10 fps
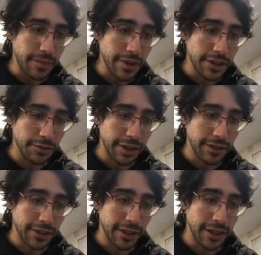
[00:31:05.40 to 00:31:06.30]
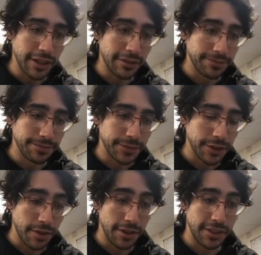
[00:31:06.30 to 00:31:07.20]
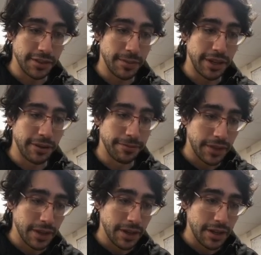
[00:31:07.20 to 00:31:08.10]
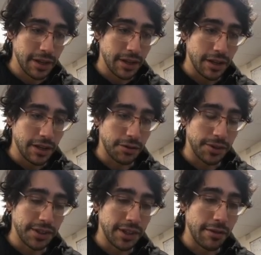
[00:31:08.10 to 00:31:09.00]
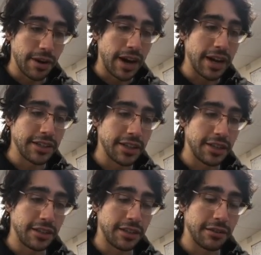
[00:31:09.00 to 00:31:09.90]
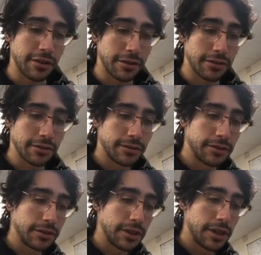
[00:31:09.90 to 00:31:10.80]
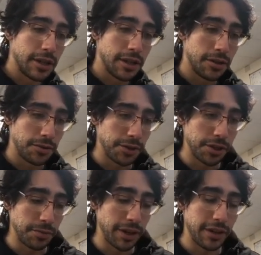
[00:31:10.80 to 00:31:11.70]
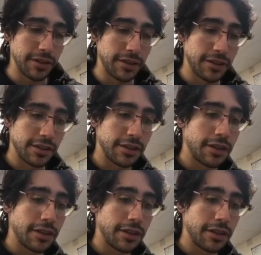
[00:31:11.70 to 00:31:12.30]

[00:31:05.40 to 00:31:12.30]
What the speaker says: as we can see here, so this is B, we see the height is 0, which means